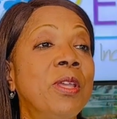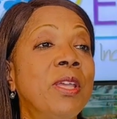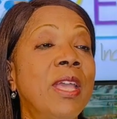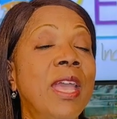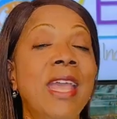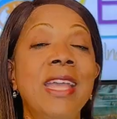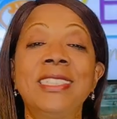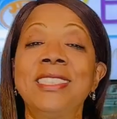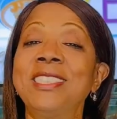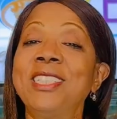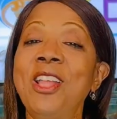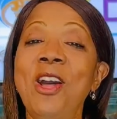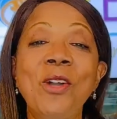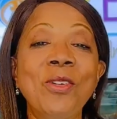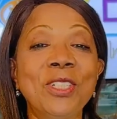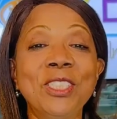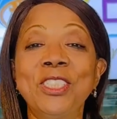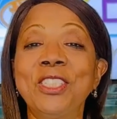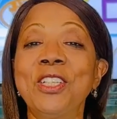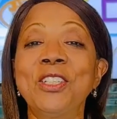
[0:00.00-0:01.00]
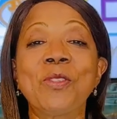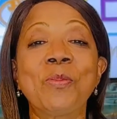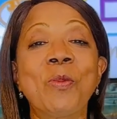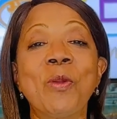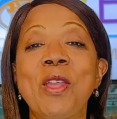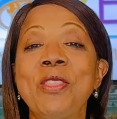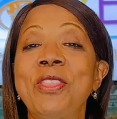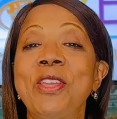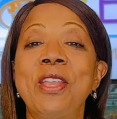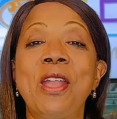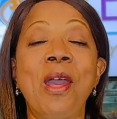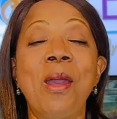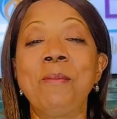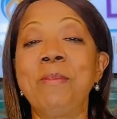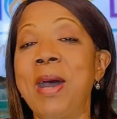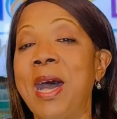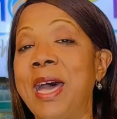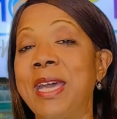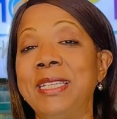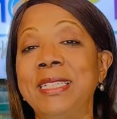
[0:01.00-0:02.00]
as long as there's breath in our
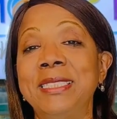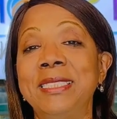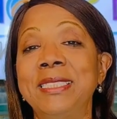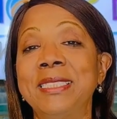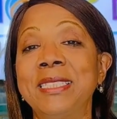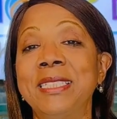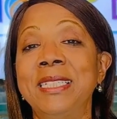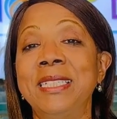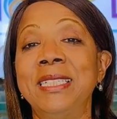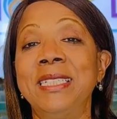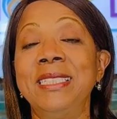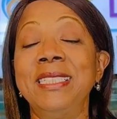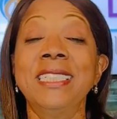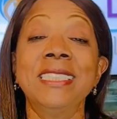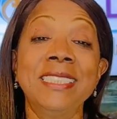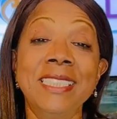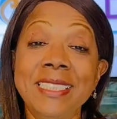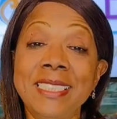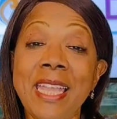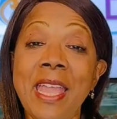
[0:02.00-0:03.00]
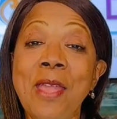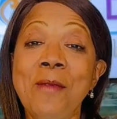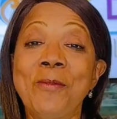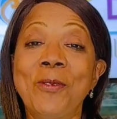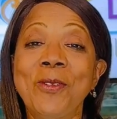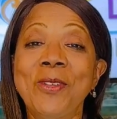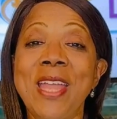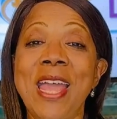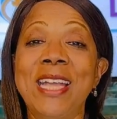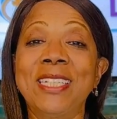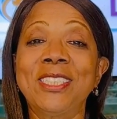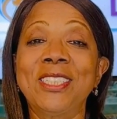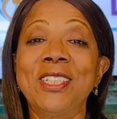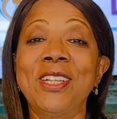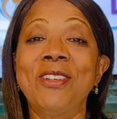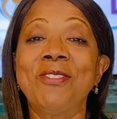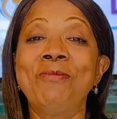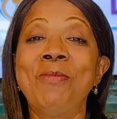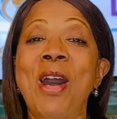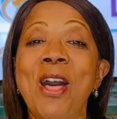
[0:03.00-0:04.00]
bodies. This is April
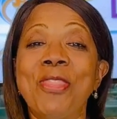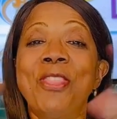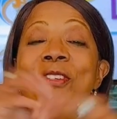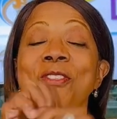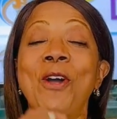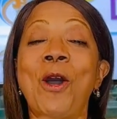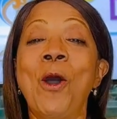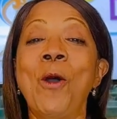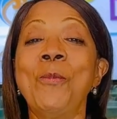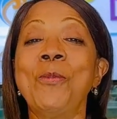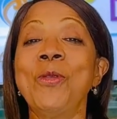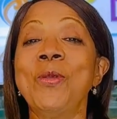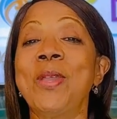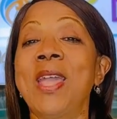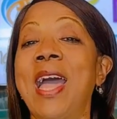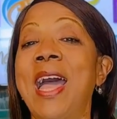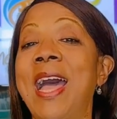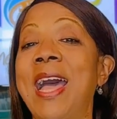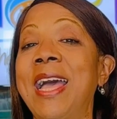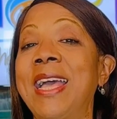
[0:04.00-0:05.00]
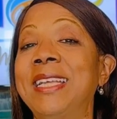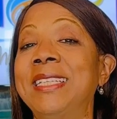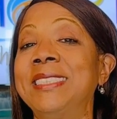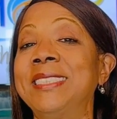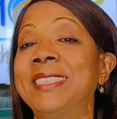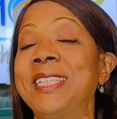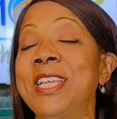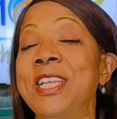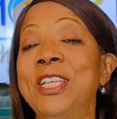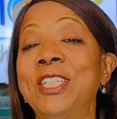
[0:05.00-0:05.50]
National Month of Hope, you guys.